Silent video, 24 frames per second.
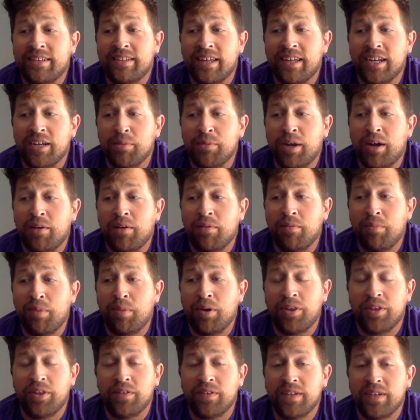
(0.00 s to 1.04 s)
thing about
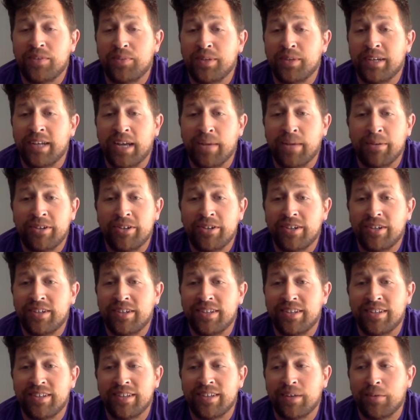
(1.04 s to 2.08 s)
both of us being amateurs
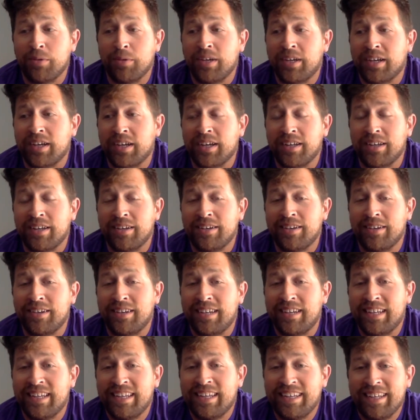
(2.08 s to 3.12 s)
is that we can,
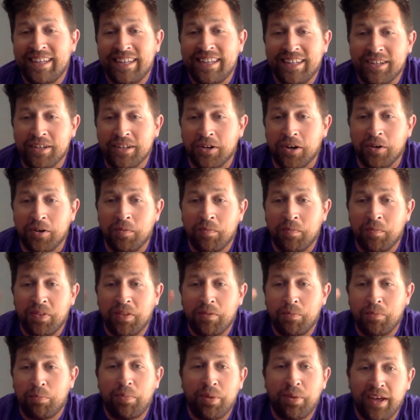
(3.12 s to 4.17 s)

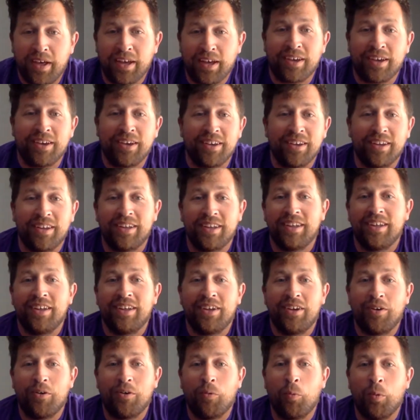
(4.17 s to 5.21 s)
pick
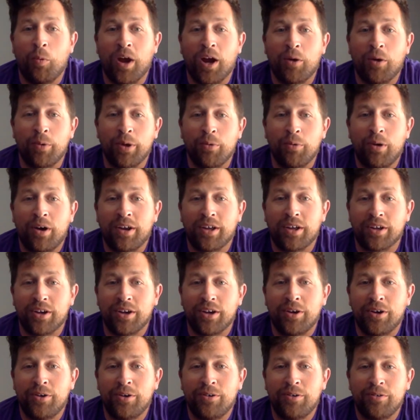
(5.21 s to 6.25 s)
where we want to
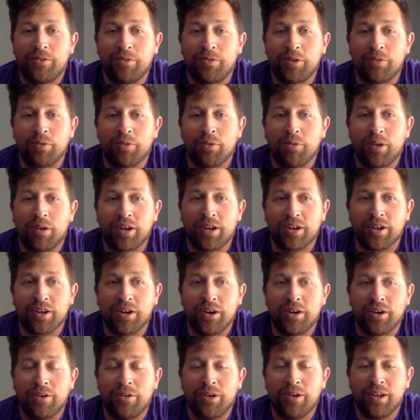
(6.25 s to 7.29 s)
go, when we want to
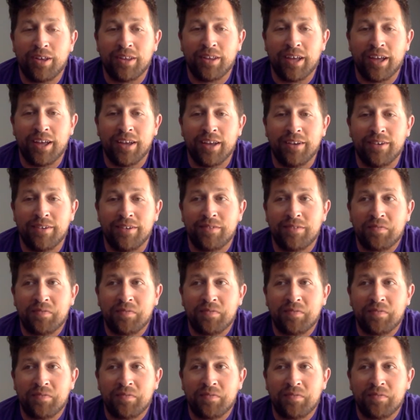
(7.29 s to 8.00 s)
go. And then,